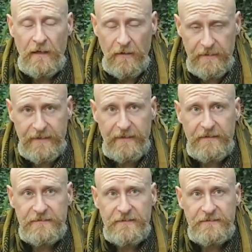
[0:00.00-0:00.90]
Okay
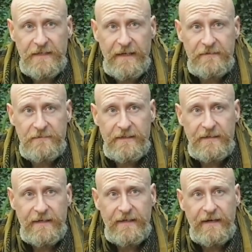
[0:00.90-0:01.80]
guys, see you next week.
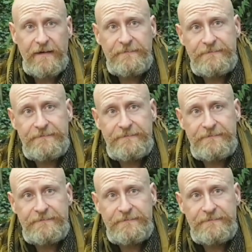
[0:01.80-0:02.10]
Take care.